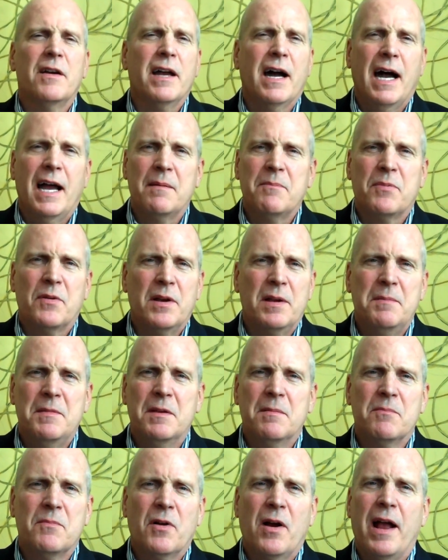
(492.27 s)
very high
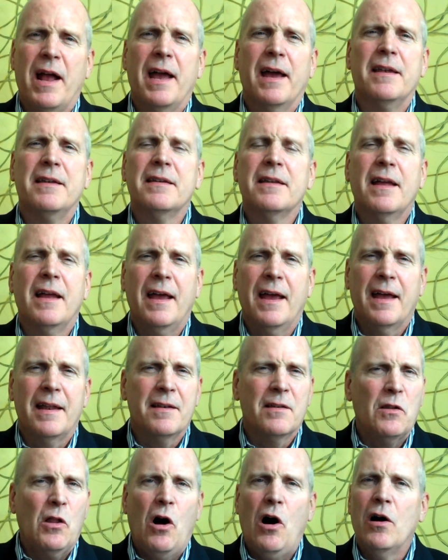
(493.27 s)
premium brand, and
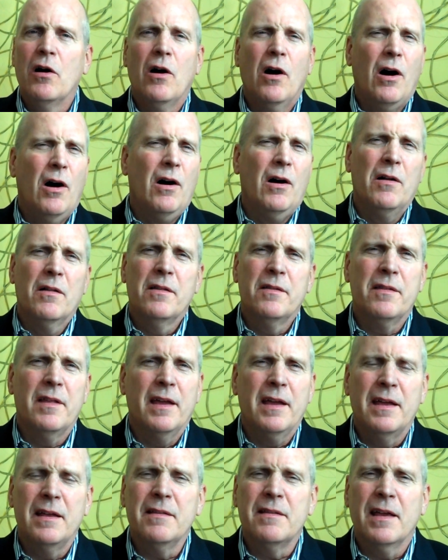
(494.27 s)
long haul.
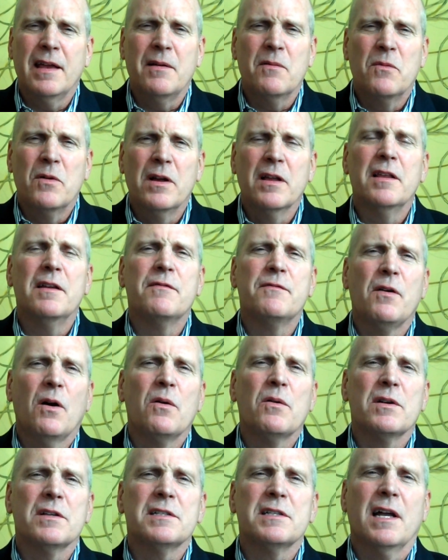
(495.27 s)
They really
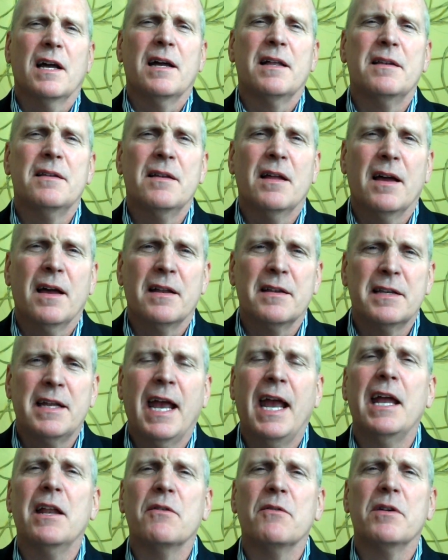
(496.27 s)
focus on
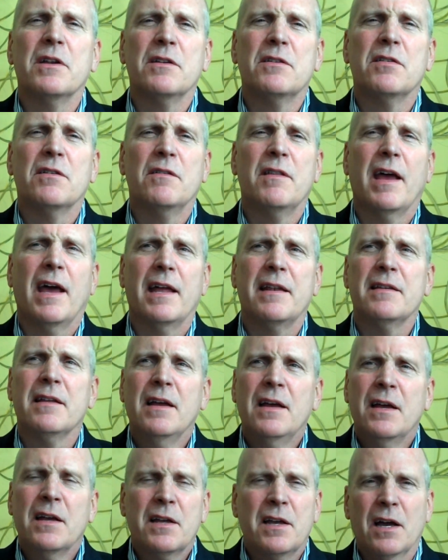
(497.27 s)
catering to that
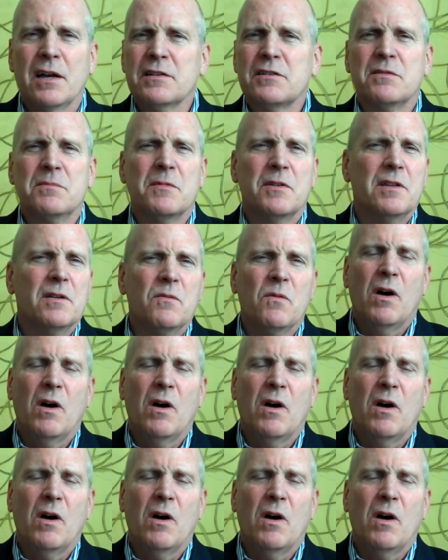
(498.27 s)
customer